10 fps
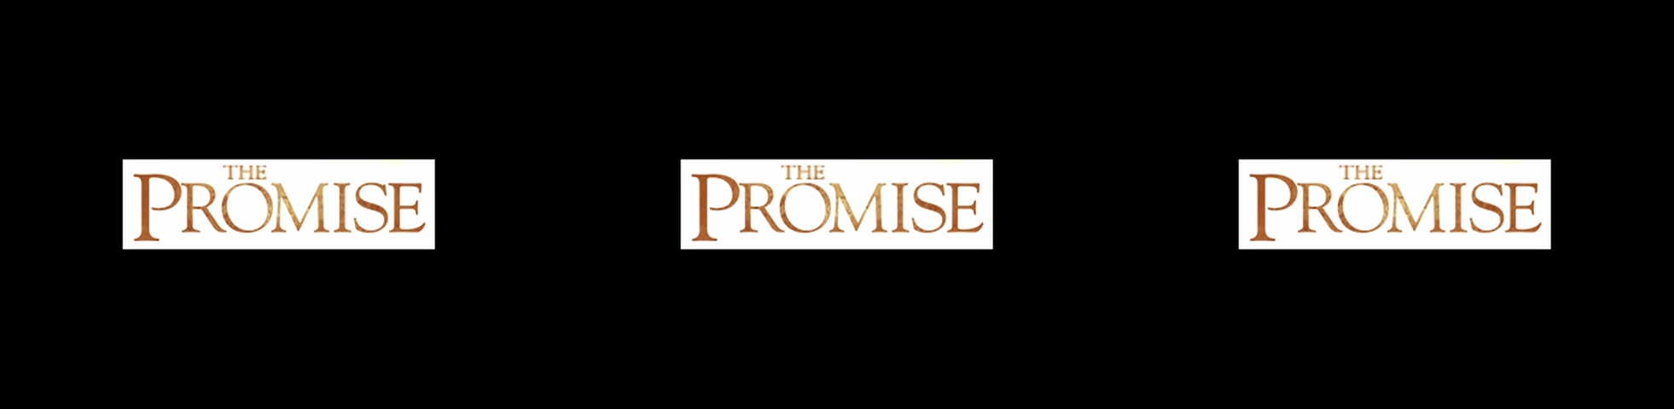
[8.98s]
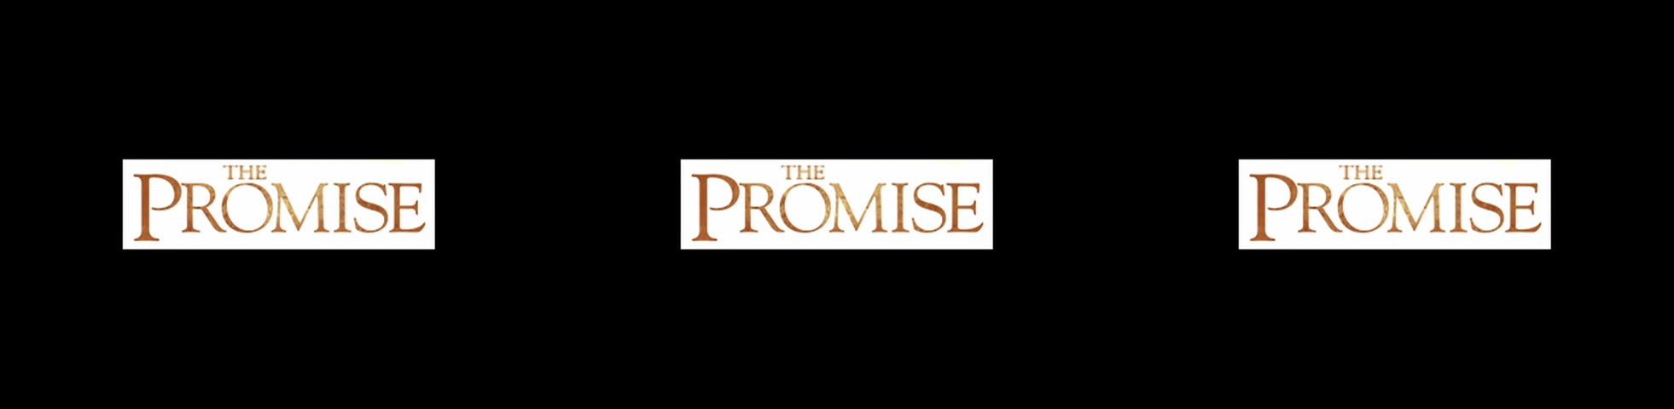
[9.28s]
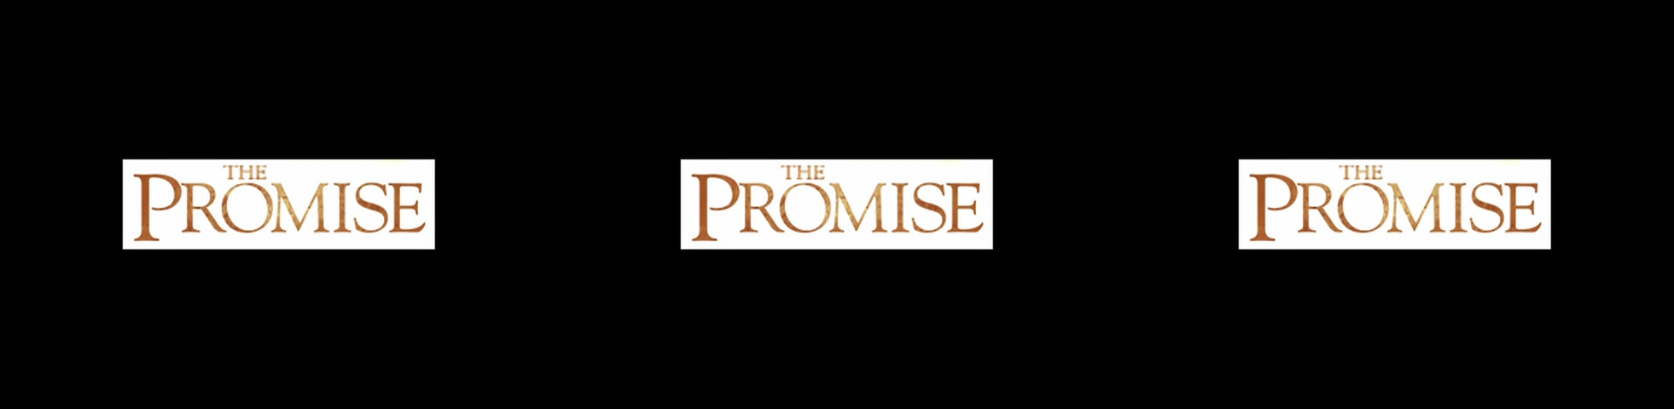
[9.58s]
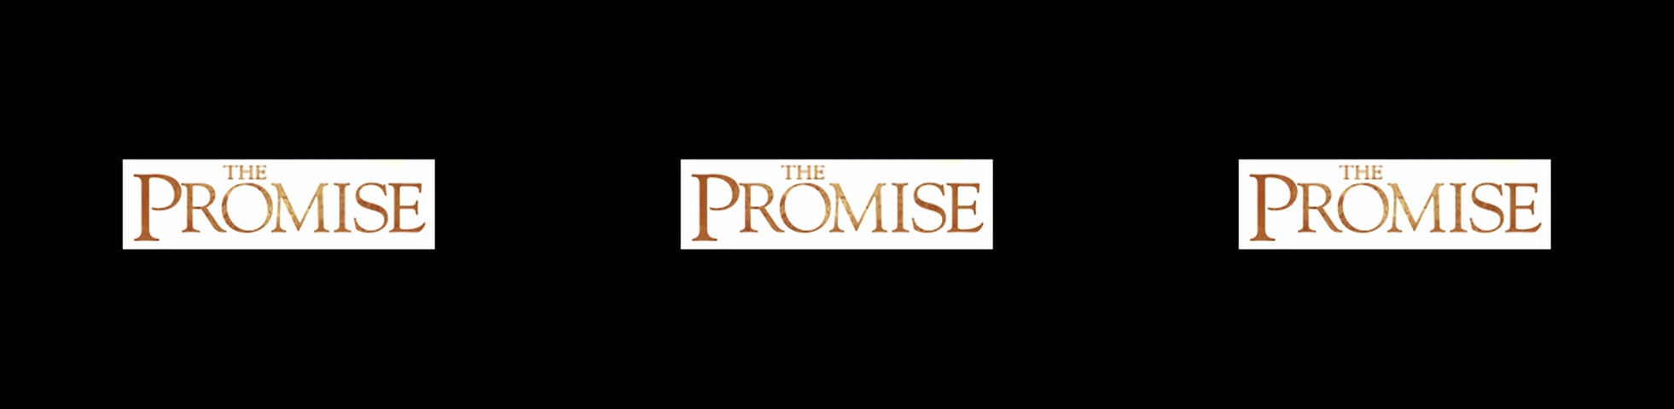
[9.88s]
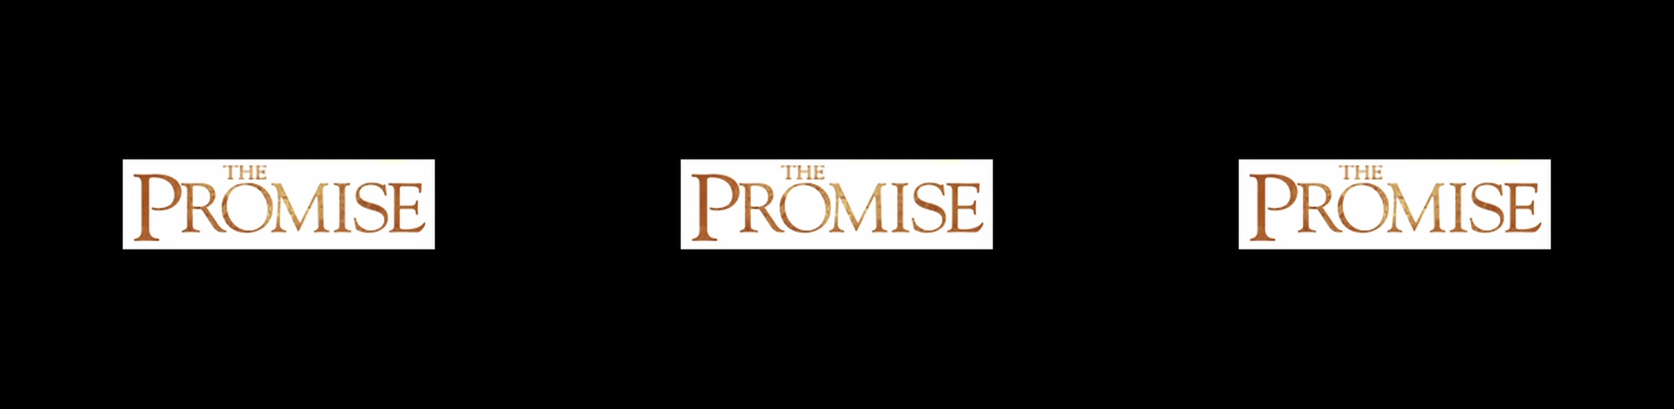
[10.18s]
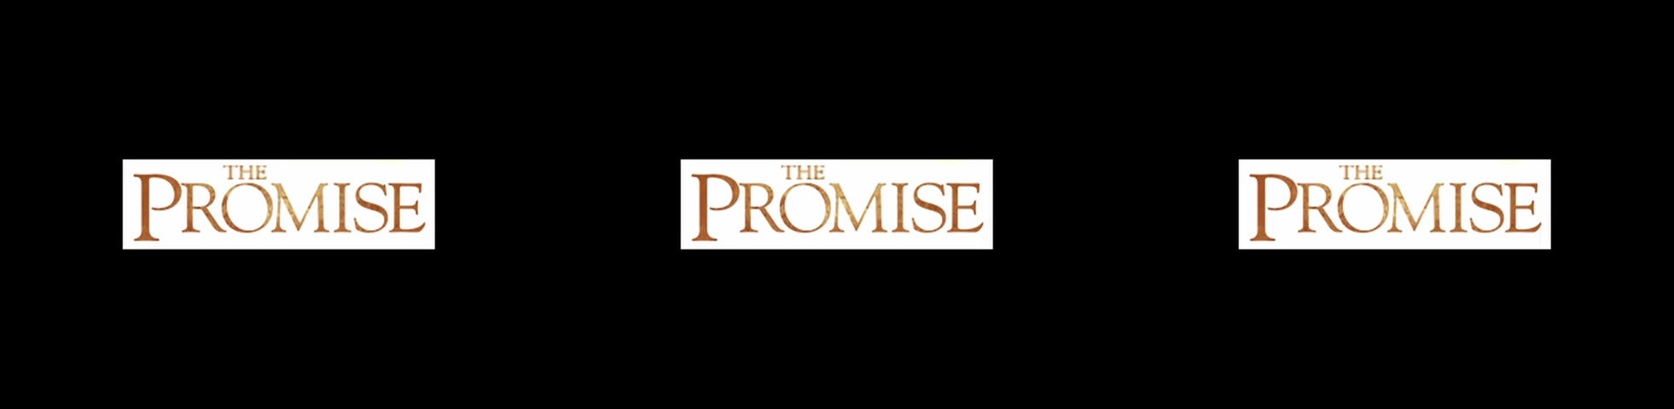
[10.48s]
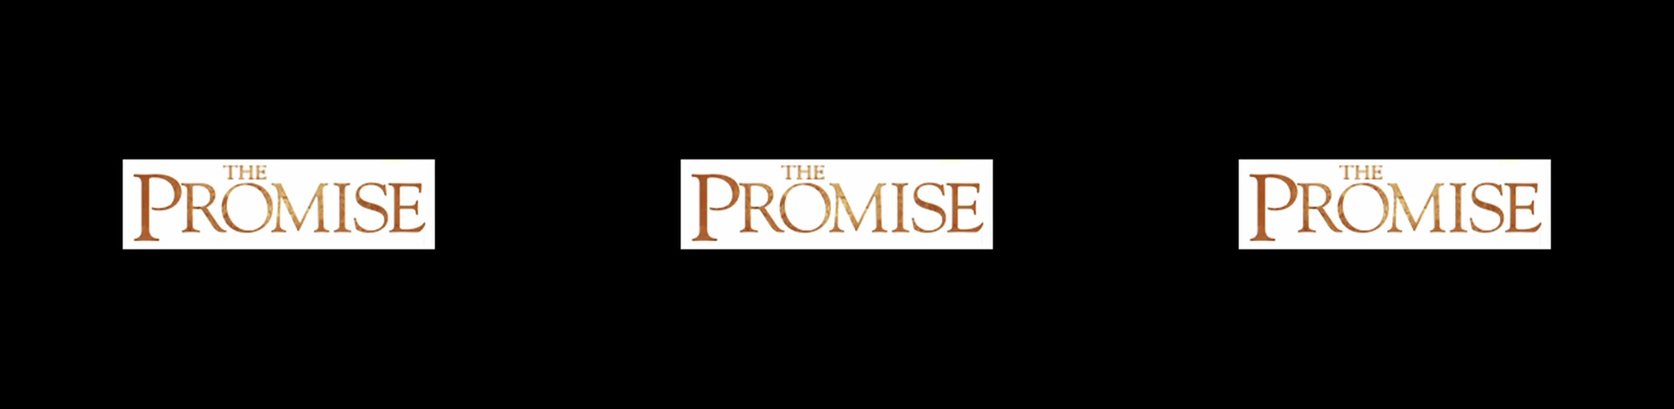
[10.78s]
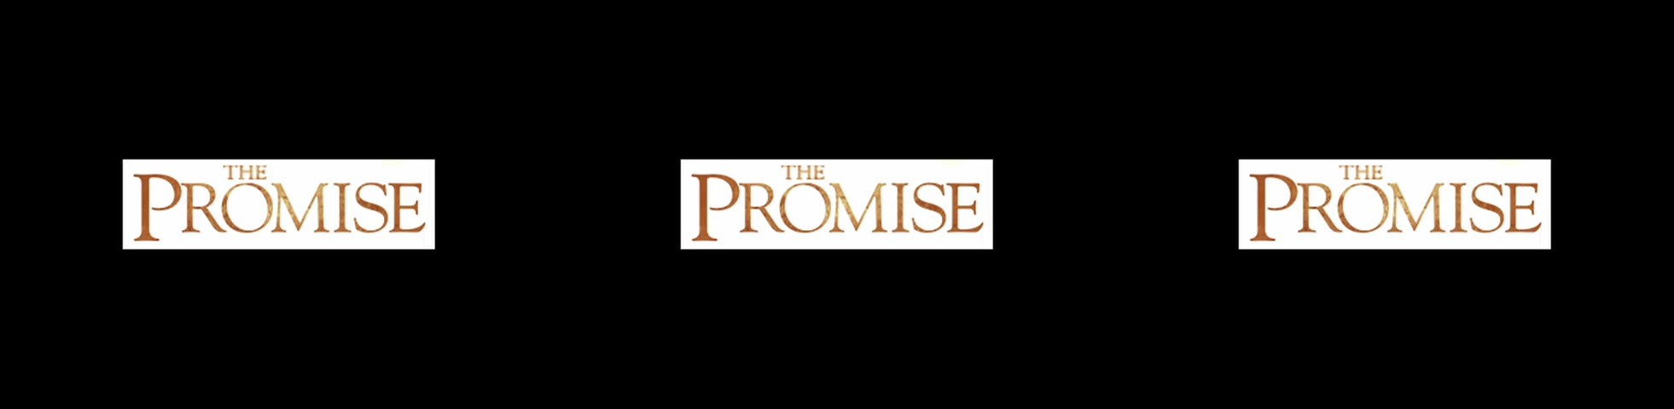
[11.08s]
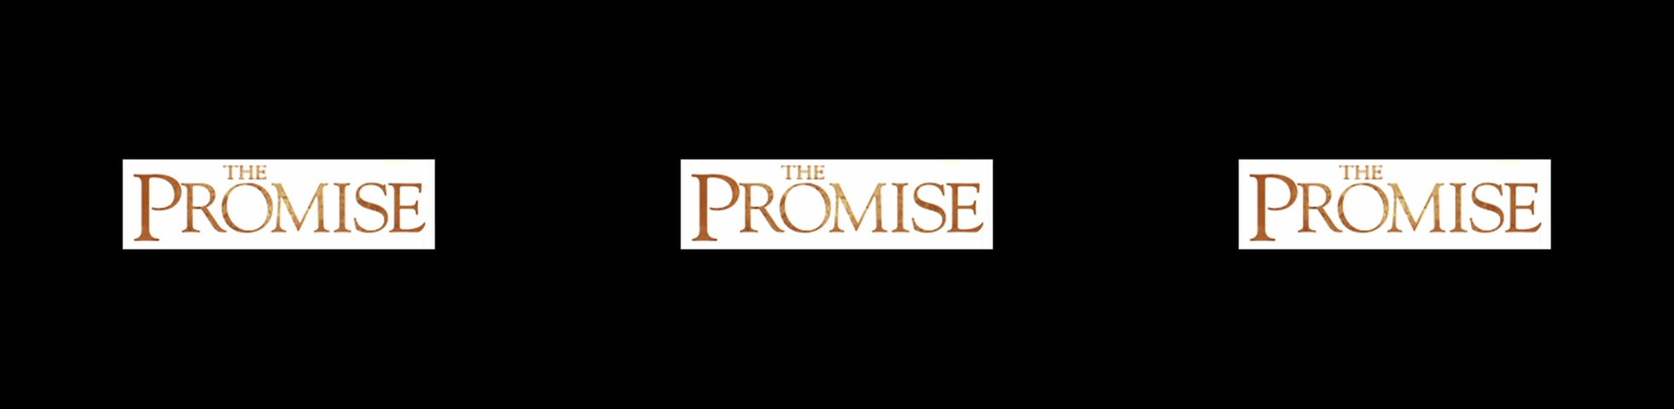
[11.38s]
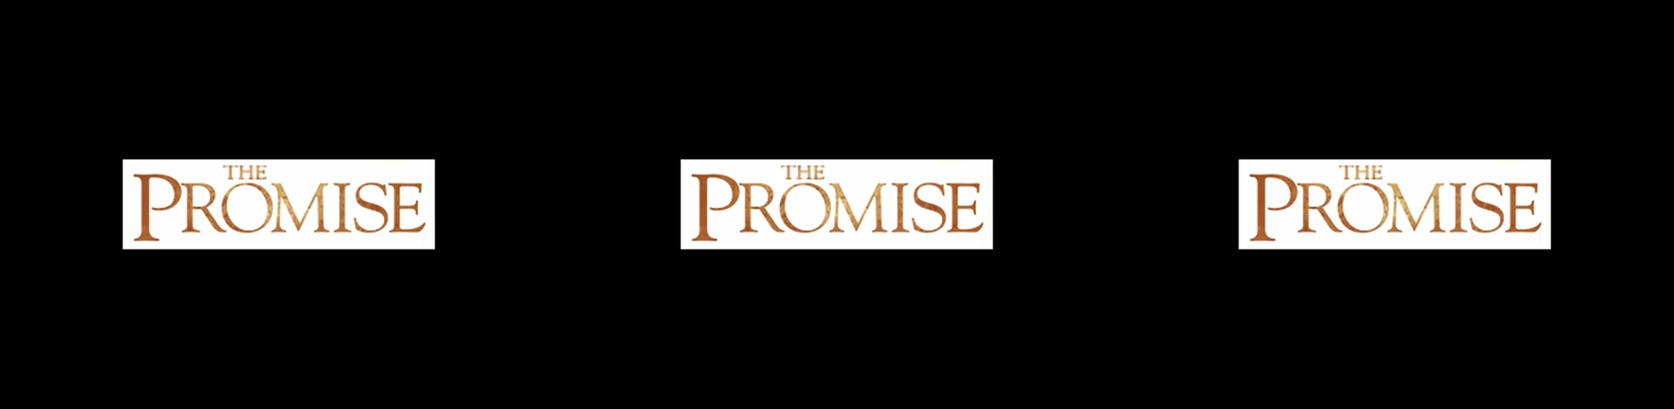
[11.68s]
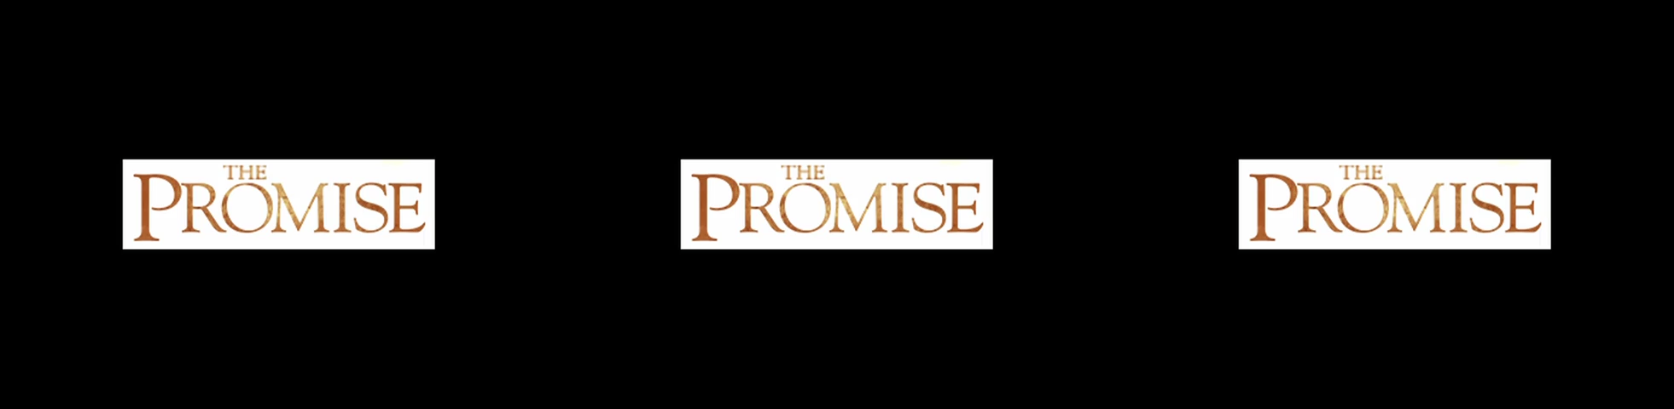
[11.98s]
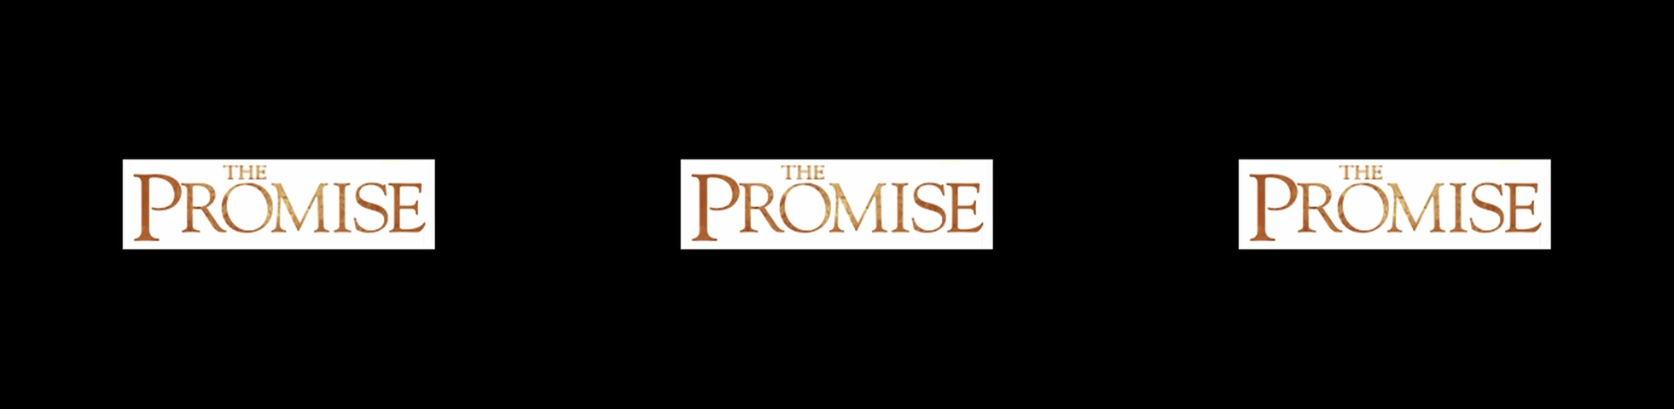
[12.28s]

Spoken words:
No face is visible, so there are no lips to read.